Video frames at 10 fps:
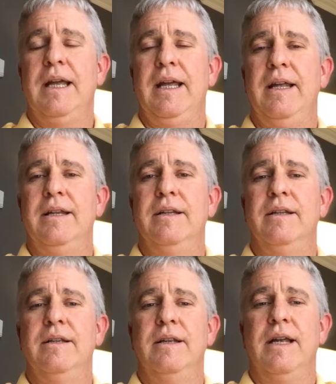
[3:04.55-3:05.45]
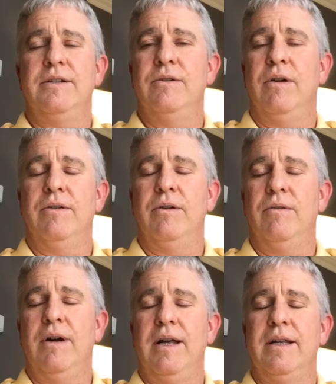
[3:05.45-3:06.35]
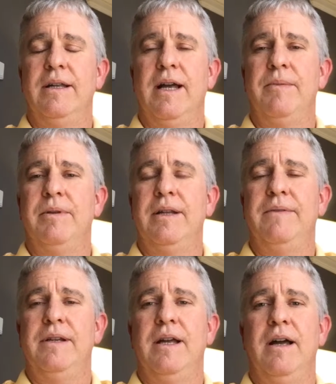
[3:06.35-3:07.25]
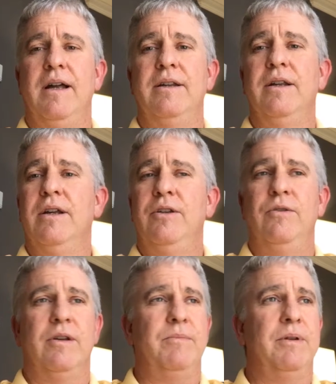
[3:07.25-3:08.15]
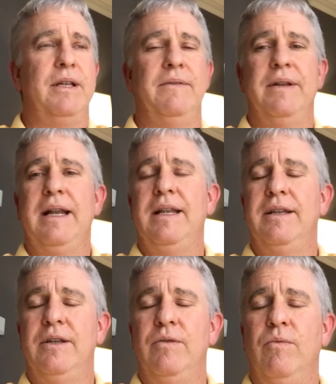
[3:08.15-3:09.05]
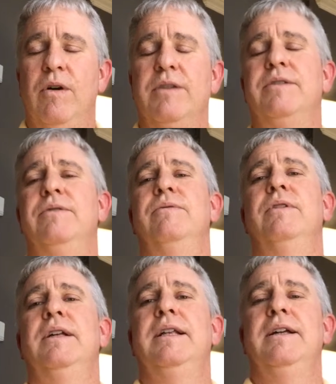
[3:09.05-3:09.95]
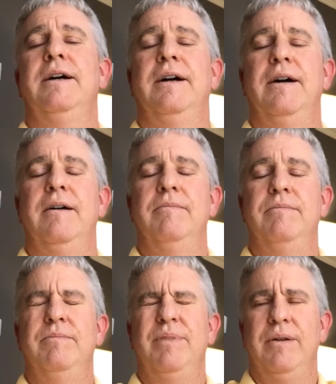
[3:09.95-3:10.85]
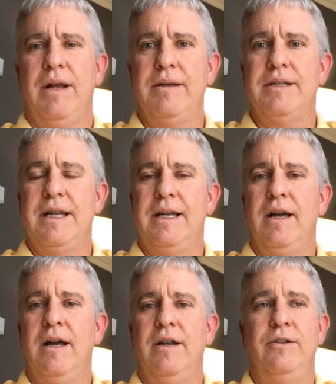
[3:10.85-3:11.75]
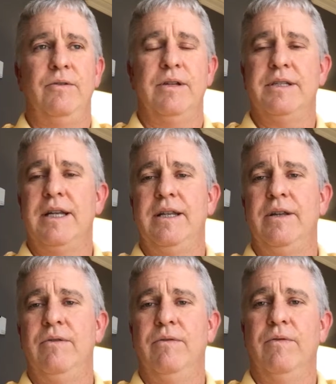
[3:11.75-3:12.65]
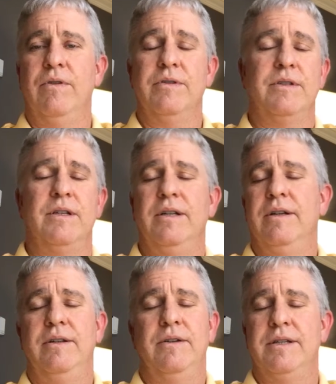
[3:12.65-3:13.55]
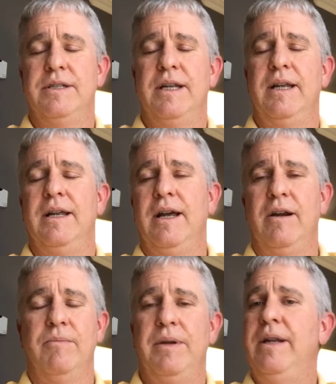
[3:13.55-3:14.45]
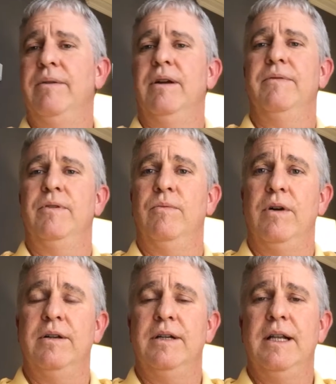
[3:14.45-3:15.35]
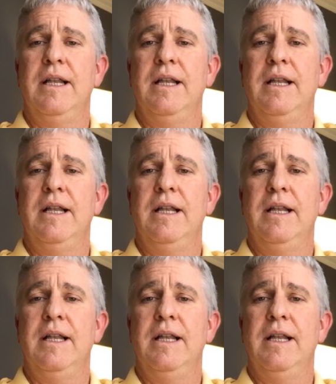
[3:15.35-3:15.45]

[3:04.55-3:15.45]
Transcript: And as you all know, I believe in God. You could believe in anything you want to, but I say God, you could say the universe, you could say a higher being, whatever you want.